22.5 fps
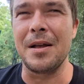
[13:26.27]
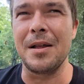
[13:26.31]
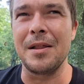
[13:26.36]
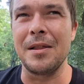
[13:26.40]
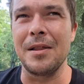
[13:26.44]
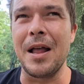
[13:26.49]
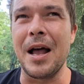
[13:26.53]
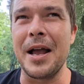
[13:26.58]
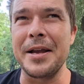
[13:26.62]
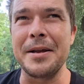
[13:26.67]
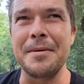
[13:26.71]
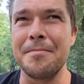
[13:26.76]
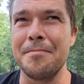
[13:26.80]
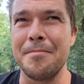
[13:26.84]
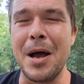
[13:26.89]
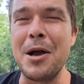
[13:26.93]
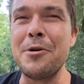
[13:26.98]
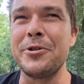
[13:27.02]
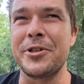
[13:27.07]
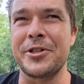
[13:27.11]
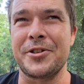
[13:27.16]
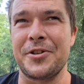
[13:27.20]
like,
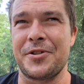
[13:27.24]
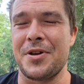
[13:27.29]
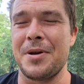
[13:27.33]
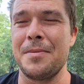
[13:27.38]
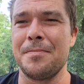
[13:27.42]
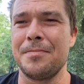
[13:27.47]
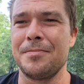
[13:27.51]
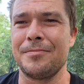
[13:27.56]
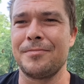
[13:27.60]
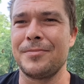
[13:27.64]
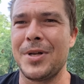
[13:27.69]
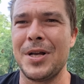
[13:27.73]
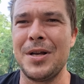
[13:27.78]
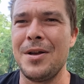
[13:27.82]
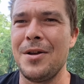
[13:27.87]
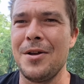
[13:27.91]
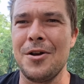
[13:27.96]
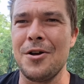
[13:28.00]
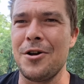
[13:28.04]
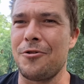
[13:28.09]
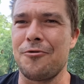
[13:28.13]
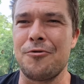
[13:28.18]
most of them,
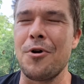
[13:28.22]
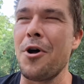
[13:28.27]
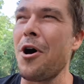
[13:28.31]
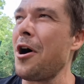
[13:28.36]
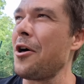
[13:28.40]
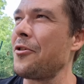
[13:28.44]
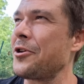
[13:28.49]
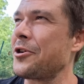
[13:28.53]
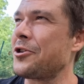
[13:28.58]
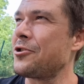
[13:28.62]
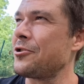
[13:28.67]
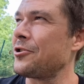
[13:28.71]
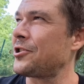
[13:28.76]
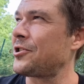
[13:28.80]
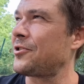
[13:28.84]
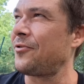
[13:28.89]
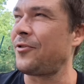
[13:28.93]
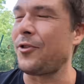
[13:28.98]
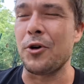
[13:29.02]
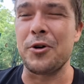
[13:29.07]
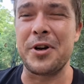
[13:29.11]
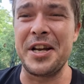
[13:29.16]
would rather just
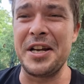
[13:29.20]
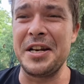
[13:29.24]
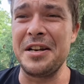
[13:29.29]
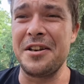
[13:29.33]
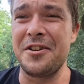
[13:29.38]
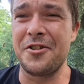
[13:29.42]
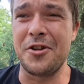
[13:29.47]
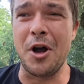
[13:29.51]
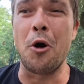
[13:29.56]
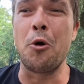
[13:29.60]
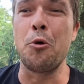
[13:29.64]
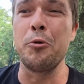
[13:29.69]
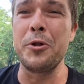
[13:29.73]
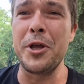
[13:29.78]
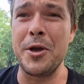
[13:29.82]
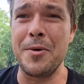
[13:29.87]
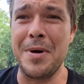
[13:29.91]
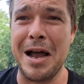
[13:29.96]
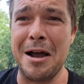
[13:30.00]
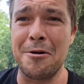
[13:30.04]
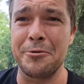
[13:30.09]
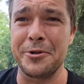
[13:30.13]
fucking dole
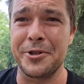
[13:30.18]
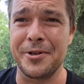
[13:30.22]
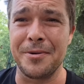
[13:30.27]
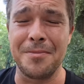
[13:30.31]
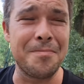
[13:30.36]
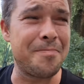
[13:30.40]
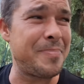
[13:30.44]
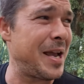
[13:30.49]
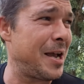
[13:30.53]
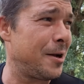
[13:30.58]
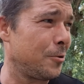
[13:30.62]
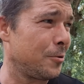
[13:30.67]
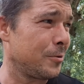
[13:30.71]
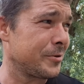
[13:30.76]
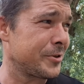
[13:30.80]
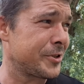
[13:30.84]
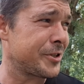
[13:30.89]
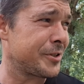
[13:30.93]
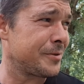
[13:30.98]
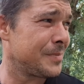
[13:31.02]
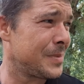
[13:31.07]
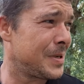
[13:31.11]
you out some
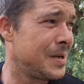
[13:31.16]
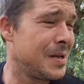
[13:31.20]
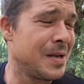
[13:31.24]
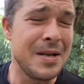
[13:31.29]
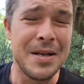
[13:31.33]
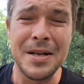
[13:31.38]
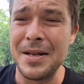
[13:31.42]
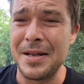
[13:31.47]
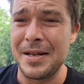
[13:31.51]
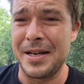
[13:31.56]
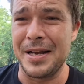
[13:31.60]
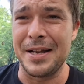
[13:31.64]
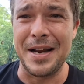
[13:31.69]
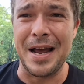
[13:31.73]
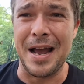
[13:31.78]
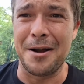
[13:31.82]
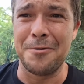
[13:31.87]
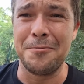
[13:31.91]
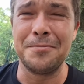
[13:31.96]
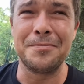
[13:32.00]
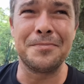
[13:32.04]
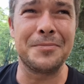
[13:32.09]
pills,
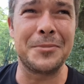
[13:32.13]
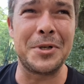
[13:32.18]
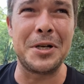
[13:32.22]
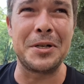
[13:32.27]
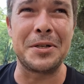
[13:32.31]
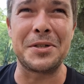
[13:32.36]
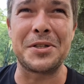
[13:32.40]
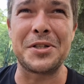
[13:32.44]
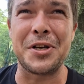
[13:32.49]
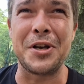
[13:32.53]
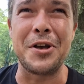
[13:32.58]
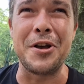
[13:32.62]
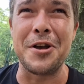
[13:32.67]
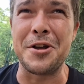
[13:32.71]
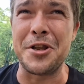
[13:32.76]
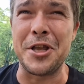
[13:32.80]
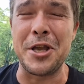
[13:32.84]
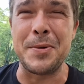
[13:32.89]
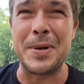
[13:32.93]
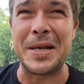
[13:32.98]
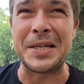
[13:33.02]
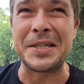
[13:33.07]
and
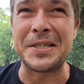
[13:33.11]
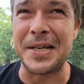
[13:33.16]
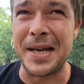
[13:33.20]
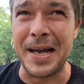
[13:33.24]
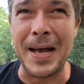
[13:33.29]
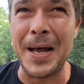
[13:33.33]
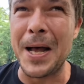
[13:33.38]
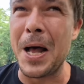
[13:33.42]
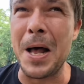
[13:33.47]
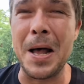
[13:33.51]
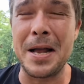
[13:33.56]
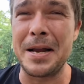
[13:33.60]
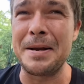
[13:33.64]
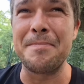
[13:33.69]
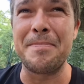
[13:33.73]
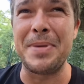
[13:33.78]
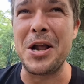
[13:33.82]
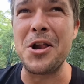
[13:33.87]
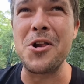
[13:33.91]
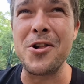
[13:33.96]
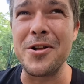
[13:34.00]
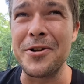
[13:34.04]
turn you into
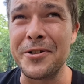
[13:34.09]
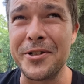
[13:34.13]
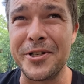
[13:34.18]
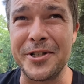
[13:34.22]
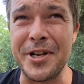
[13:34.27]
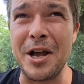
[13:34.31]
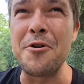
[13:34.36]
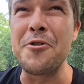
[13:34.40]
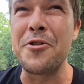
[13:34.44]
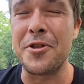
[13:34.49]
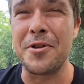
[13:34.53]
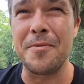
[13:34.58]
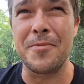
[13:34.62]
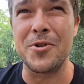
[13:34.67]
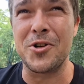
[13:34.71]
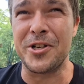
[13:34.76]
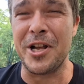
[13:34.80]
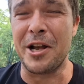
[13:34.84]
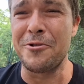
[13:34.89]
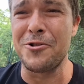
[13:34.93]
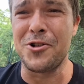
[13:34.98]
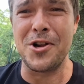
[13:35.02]
ambition
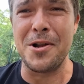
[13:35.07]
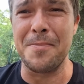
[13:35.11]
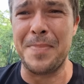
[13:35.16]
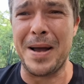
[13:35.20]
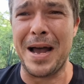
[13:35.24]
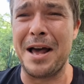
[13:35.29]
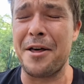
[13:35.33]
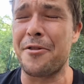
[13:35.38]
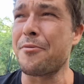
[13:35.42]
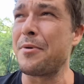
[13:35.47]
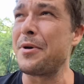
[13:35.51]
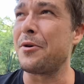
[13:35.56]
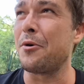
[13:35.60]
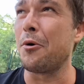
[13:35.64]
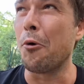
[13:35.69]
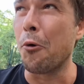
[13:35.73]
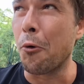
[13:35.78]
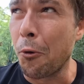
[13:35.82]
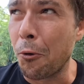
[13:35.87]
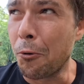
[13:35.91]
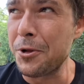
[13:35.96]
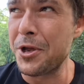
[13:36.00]
sociopath with
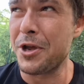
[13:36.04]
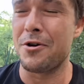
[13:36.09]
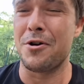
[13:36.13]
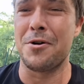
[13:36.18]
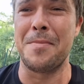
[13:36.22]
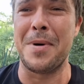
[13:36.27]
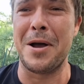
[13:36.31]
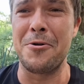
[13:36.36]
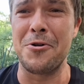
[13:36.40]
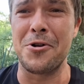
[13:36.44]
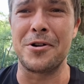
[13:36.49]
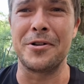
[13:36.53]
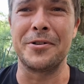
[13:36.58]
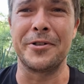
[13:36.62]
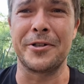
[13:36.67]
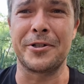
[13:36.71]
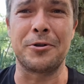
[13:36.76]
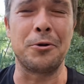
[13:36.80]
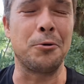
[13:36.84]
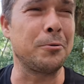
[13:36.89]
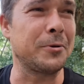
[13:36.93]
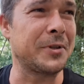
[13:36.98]
all your
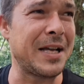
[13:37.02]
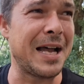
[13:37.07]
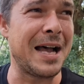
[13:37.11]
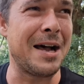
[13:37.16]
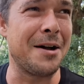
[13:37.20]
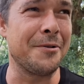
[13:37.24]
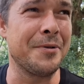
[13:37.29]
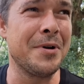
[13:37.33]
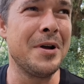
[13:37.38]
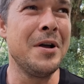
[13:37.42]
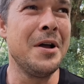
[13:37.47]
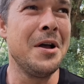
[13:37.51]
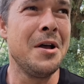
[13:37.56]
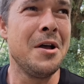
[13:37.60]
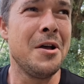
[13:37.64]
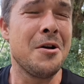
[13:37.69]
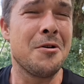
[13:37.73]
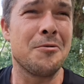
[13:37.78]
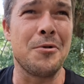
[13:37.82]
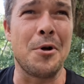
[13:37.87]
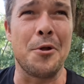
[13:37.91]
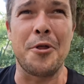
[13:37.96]
emotions dulled down,
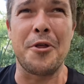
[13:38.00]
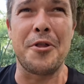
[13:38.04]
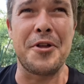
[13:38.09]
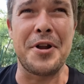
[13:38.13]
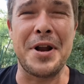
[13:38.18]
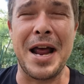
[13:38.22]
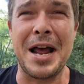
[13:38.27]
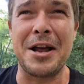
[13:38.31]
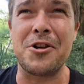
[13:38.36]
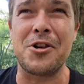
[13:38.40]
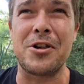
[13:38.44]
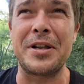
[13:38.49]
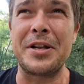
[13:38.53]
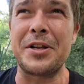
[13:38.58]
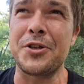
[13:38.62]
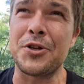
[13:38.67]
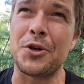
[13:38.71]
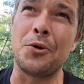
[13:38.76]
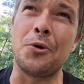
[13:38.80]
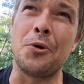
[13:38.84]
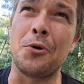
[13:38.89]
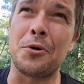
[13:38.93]
rather than actually
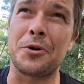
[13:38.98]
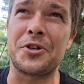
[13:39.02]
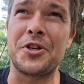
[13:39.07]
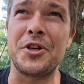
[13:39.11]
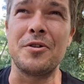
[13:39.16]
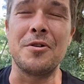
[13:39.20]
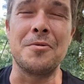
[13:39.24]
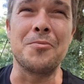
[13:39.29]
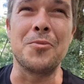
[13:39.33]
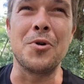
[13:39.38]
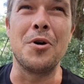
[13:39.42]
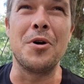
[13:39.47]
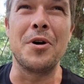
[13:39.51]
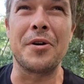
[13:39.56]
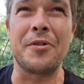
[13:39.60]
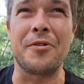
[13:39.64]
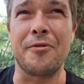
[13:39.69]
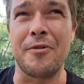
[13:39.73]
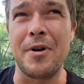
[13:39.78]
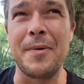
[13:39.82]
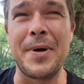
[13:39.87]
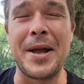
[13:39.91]
talk to you and work
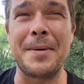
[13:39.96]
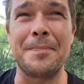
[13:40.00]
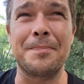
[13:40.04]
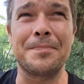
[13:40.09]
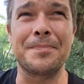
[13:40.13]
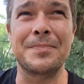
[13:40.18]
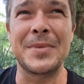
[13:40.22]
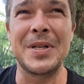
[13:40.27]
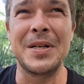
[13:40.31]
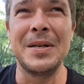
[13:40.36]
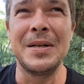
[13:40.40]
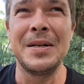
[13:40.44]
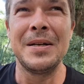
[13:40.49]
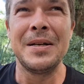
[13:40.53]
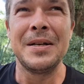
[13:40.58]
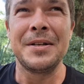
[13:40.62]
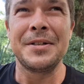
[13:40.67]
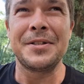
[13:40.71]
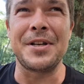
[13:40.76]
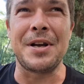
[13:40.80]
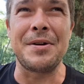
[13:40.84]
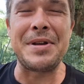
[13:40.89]
through it.
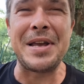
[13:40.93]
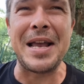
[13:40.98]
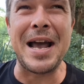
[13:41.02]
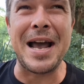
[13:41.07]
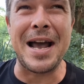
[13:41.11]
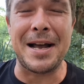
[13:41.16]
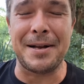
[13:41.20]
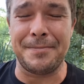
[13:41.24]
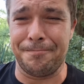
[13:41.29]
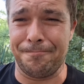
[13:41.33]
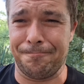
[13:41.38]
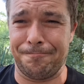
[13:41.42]
So yeah,